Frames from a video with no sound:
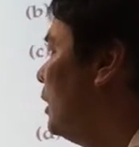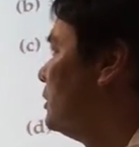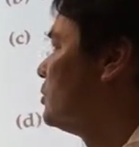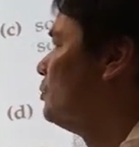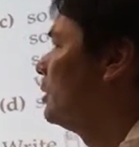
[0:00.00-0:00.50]

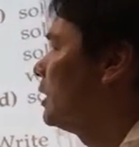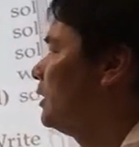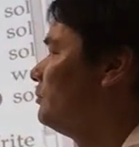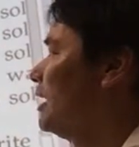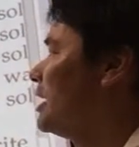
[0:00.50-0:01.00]
And so what
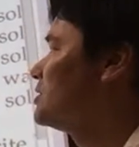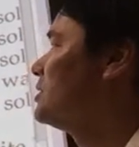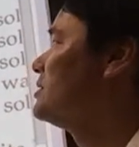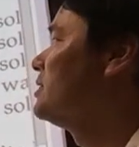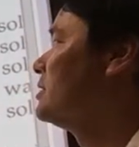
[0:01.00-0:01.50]
kind of
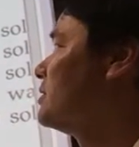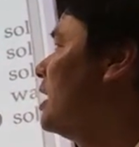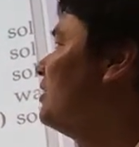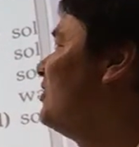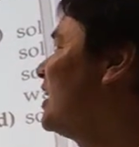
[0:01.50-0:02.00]
reaction is this?
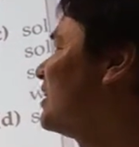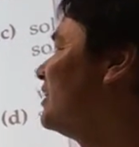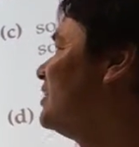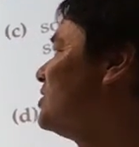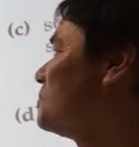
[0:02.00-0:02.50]

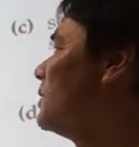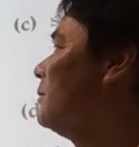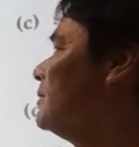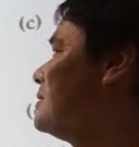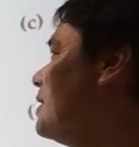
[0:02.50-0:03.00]
Automatically, you should be
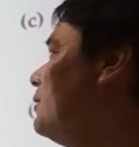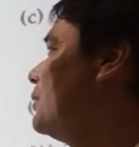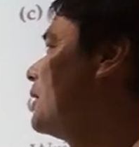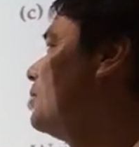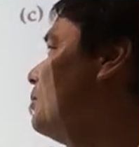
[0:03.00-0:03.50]
able to tell
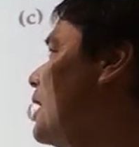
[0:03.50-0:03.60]
what kind of